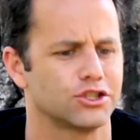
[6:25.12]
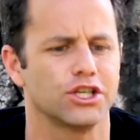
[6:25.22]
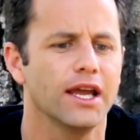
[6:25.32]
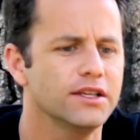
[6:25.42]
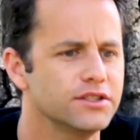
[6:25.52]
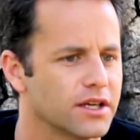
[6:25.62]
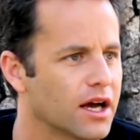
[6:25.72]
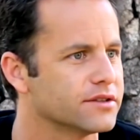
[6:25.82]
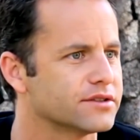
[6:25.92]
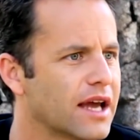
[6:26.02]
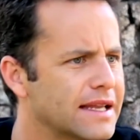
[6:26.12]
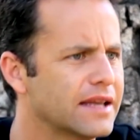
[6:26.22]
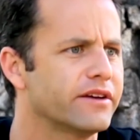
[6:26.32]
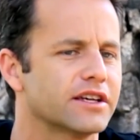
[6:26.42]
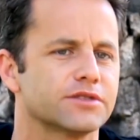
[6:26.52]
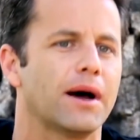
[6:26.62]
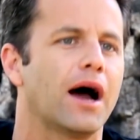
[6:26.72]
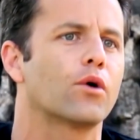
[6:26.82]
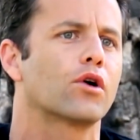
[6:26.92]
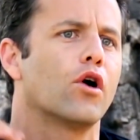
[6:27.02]
changing us and giving us
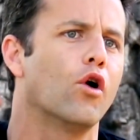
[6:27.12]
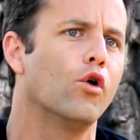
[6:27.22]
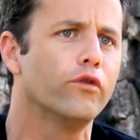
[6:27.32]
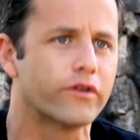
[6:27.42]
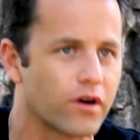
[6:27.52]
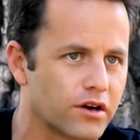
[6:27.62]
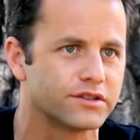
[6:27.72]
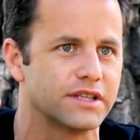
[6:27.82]
power over our